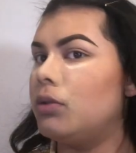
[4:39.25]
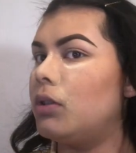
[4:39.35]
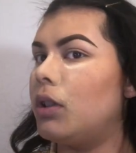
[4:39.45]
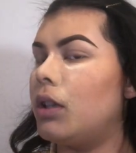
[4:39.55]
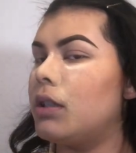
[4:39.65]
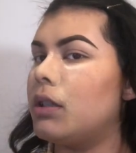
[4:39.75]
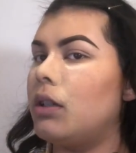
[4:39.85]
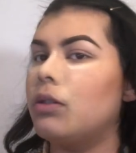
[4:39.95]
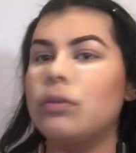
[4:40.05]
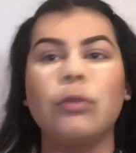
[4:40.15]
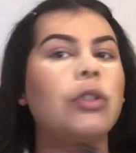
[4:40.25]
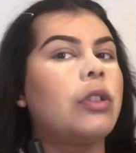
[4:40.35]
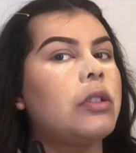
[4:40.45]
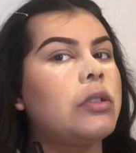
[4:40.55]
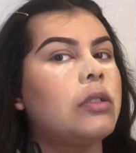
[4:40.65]
Yeah, this side looks more
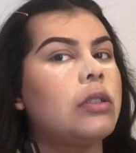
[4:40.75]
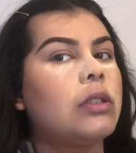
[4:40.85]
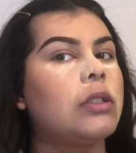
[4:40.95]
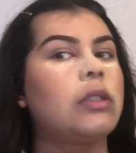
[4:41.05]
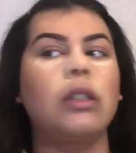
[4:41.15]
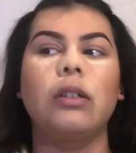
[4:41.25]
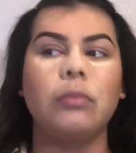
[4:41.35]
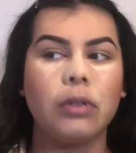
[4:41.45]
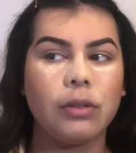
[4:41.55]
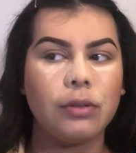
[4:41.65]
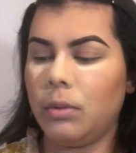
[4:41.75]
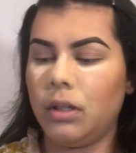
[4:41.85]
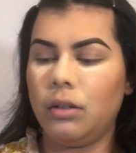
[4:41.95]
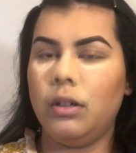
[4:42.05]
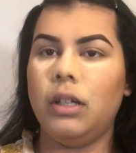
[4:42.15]
crazier than this side, but I'm
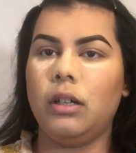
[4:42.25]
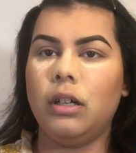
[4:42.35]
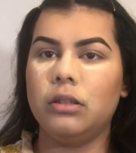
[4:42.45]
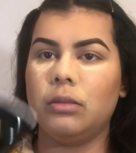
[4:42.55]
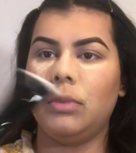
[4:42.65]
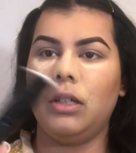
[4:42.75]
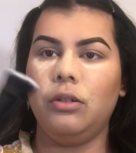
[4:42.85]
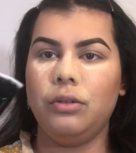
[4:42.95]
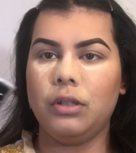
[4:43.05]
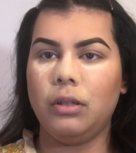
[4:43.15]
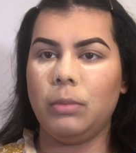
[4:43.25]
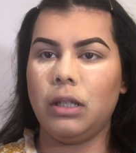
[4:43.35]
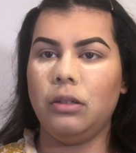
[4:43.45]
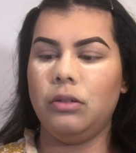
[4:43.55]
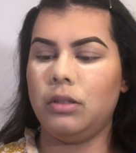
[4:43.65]
gonna go ahead and contour my nose, and I'm
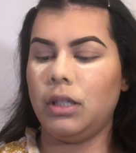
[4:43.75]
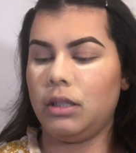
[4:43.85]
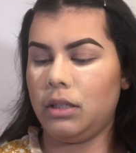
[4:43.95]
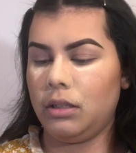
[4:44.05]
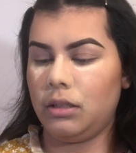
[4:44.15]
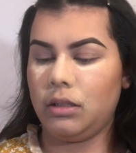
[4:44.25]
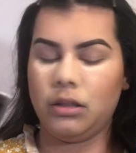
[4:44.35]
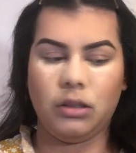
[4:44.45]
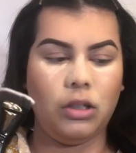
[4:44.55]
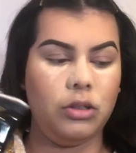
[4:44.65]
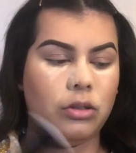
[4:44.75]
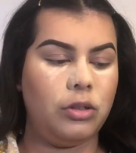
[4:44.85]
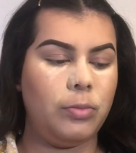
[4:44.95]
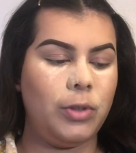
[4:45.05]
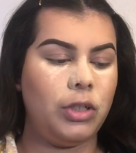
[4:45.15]
gonna use like this
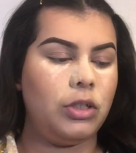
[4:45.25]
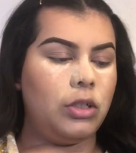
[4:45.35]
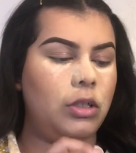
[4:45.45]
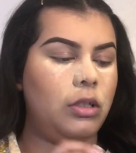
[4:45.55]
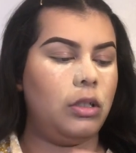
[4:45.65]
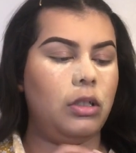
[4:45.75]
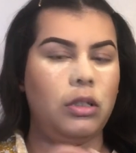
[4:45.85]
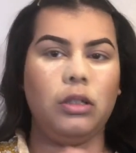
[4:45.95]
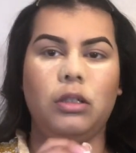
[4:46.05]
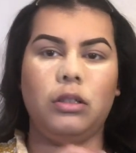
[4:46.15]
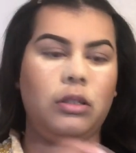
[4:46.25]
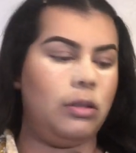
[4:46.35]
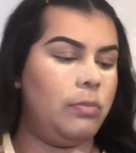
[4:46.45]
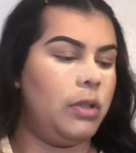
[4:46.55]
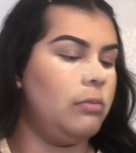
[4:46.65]
contour brush.
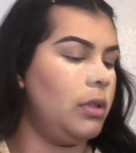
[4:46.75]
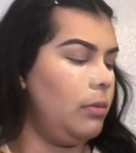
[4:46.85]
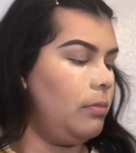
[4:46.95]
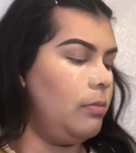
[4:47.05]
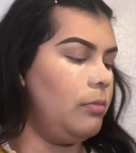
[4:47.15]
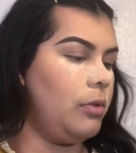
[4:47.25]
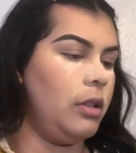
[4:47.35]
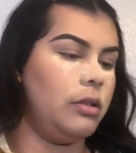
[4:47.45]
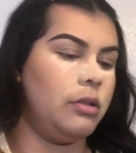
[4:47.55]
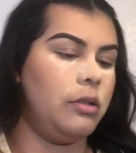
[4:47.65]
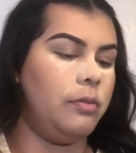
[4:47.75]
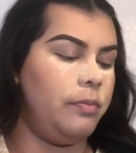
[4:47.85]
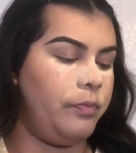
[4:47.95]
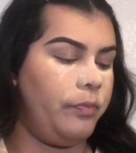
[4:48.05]
Dip in my bronzer.